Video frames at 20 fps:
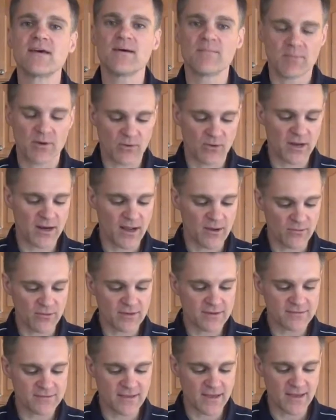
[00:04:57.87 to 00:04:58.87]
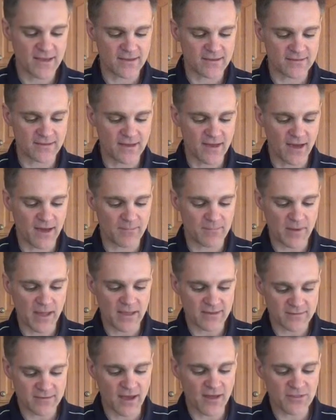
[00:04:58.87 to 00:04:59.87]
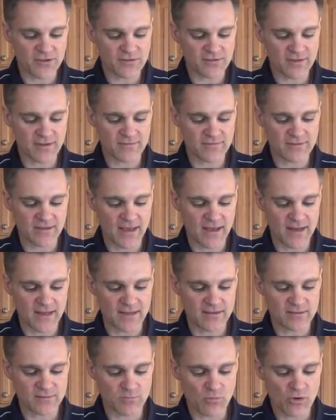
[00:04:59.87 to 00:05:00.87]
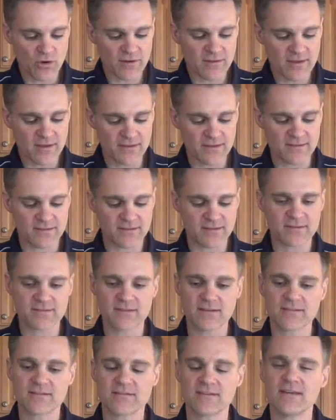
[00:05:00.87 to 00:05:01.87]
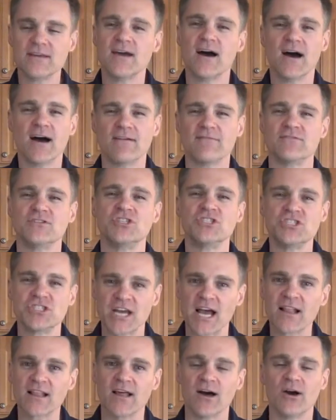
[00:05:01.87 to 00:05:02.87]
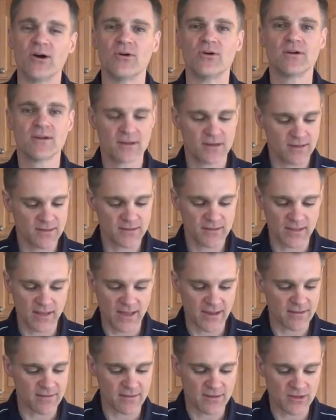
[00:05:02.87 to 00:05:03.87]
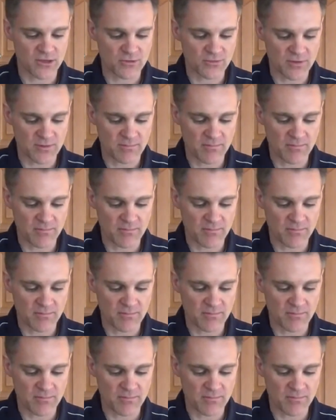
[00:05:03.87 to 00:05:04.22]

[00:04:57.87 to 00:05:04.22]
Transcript: But what I will say is, as others have said, it's more the consistency of Jell-O like that you would